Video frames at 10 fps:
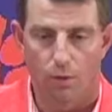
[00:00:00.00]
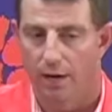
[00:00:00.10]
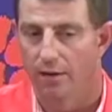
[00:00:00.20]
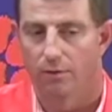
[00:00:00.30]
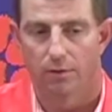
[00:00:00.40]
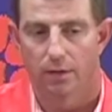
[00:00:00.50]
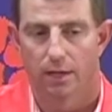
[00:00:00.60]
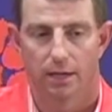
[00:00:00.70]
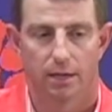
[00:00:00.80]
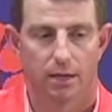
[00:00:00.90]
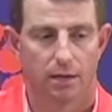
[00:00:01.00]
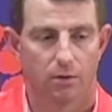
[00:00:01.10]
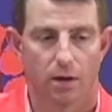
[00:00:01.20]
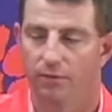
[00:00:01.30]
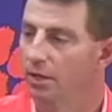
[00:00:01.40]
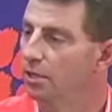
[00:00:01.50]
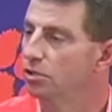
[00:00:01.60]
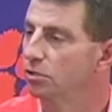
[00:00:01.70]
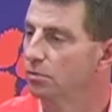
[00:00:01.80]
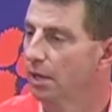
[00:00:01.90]
whatever, and I don't have any
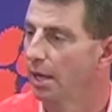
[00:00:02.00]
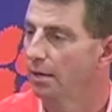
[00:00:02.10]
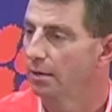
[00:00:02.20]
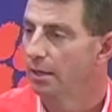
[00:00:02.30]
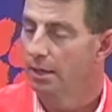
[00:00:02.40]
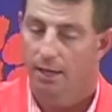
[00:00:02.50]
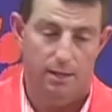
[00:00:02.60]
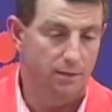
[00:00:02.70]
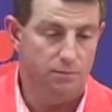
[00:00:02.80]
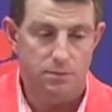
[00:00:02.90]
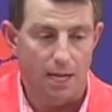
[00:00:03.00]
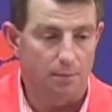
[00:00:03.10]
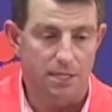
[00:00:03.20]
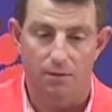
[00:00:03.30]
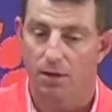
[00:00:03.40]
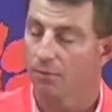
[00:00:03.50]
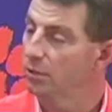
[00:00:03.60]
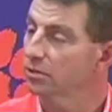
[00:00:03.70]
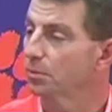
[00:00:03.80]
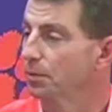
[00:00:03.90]
issues with that. And then from time to time, you have
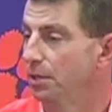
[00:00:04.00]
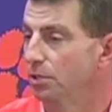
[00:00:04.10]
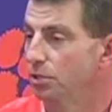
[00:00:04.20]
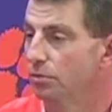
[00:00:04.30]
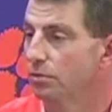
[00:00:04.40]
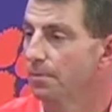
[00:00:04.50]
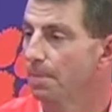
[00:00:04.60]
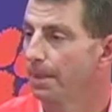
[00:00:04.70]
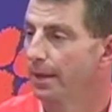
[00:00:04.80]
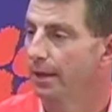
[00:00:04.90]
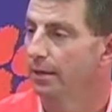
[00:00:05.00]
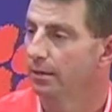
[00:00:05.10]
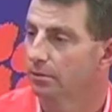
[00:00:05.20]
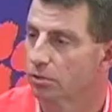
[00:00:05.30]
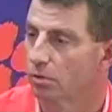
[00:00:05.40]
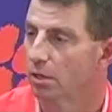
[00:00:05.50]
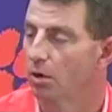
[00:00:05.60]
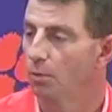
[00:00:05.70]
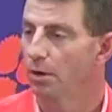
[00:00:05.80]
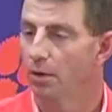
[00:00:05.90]
discipline issues. And certainly
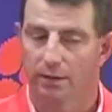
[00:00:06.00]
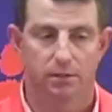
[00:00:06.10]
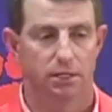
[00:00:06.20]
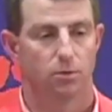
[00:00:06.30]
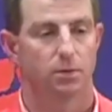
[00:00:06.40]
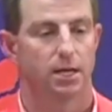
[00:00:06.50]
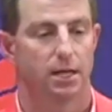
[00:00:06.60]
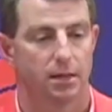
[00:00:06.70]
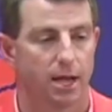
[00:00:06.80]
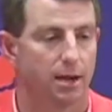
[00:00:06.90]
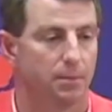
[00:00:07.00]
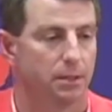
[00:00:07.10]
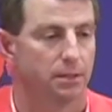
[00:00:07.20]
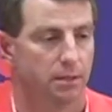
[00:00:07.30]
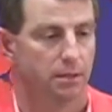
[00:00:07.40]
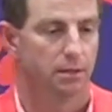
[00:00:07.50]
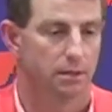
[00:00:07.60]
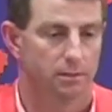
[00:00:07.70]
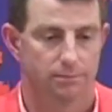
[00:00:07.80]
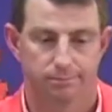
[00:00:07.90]
hope we don't have to deal with any of that, but
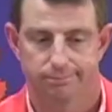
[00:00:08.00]
you